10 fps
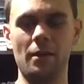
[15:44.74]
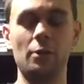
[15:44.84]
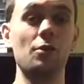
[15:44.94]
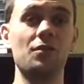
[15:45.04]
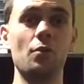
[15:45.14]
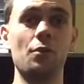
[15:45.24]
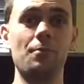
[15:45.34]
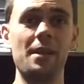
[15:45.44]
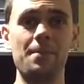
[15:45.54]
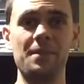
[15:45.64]
close quarter
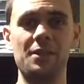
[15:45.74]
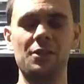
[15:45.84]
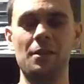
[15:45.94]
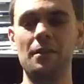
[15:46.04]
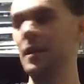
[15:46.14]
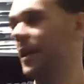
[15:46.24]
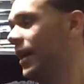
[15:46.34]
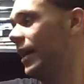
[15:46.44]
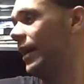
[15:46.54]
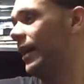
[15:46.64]
ready position.
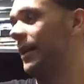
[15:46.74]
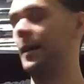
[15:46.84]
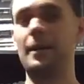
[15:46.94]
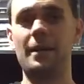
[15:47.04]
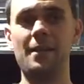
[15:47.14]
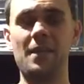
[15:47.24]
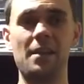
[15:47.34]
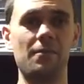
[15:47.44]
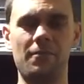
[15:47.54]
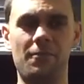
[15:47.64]
And
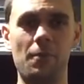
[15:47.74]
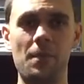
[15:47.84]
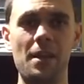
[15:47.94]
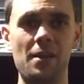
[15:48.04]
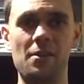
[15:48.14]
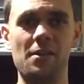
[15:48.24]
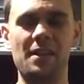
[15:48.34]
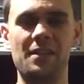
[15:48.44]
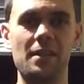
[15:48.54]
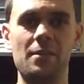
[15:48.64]
then from there,
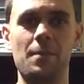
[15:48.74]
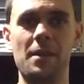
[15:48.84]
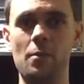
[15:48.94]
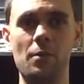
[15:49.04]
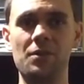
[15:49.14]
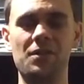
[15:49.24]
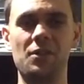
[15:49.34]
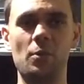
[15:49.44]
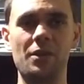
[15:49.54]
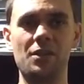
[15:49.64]
they say depending on what your
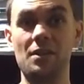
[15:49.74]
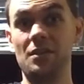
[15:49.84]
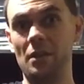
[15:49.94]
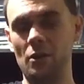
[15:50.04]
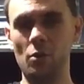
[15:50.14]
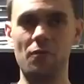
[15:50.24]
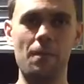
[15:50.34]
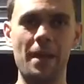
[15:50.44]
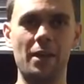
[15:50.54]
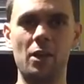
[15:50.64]
situation is, you can call for
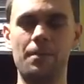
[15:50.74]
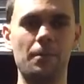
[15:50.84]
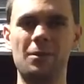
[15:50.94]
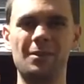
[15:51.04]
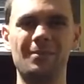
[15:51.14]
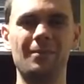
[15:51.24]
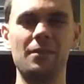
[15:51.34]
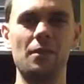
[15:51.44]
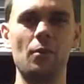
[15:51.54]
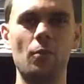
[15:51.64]
backup or,
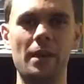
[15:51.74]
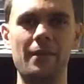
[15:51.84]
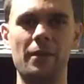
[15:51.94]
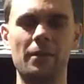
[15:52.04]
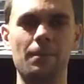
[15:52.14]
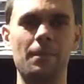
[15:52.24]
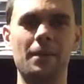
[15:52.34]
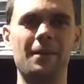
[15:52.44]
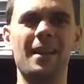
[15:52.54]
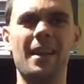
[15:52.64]
whatever.
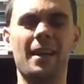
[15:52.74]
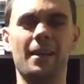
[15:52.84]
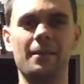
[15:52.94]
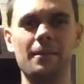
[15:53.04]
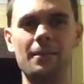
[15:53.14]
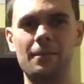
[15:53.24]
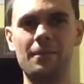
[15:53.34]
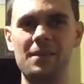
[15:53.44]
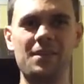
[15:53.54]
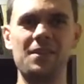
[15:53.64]
But
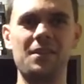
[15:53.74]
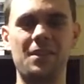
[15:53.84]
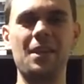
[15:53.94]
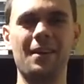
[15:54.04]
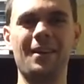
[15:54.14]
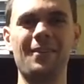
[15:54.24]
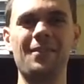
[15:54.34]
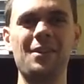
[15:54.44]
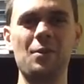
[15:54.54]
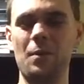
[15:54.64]
this isn't a
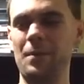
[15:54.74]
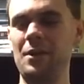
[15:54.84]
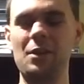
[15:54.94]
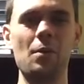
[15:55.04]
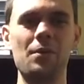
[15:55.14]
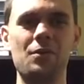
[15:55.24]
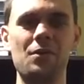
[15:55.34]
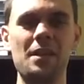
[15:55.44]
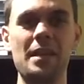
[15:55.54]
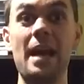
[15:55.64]
video where I'm going to go
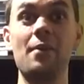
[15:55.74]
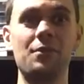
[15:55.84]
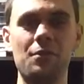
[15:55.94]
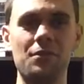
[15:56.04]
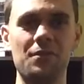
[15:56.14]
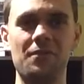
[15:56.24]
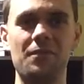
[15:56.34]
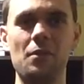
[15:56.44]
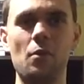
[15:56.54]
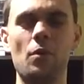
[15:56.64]
into the how-tos of,
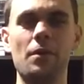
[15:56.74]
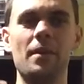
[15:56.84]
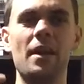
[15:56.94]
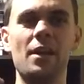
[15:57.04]
what